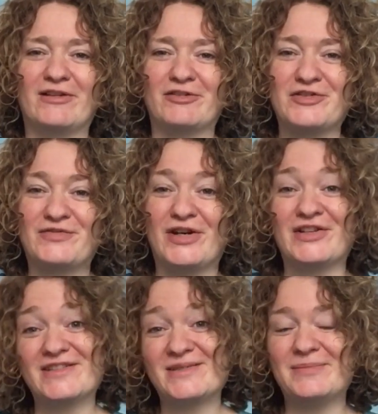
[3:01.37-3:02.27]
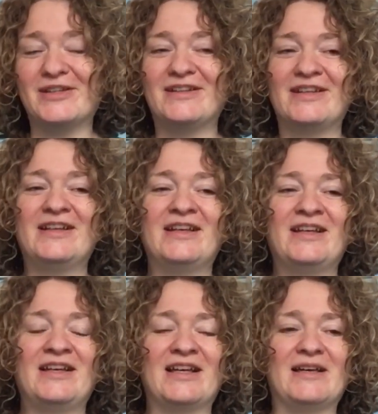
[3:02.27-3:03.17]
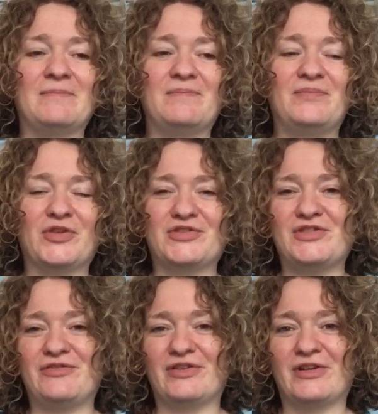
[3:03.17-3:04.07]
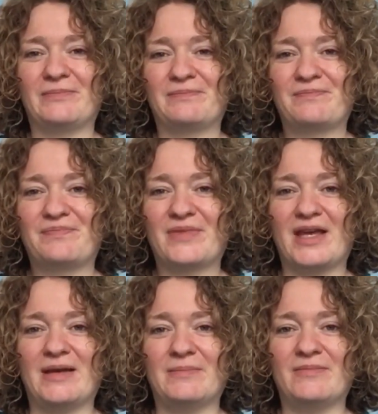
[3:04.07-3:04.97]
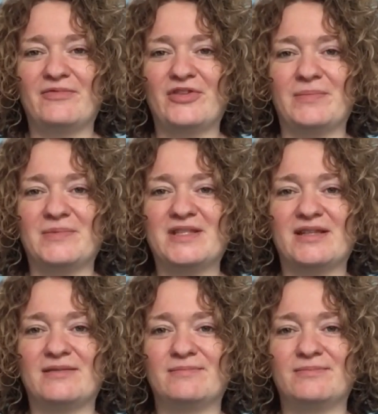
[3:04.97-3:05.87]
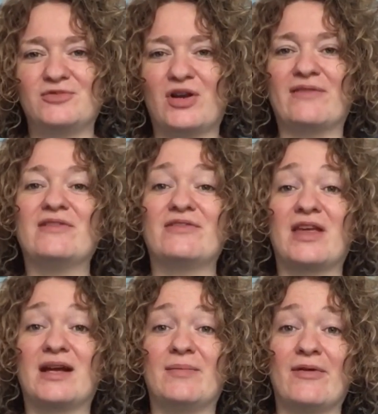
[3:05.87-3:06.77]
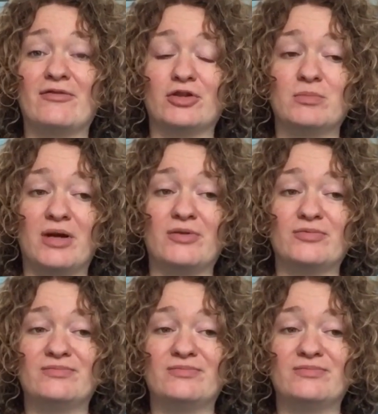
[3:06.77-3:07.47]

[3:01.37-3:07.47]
across France, but not too far for them to travel if they come over on the boat.